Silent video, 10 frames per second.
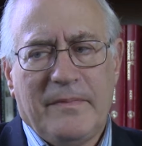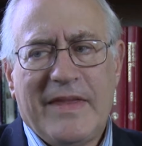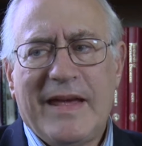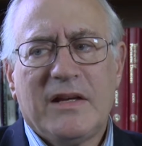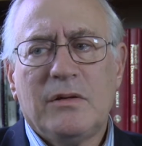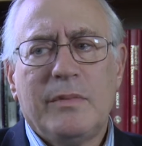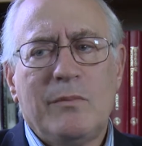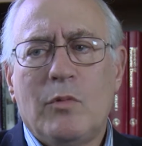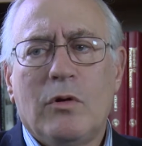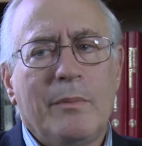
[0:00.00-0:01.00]
That can be
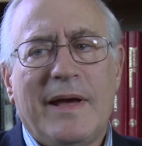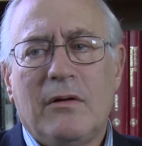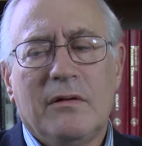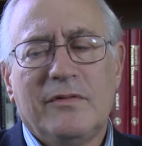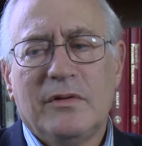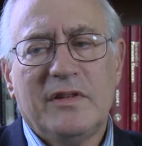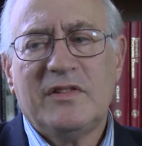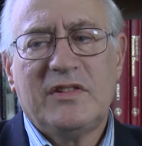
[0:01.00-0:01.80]
more powerful than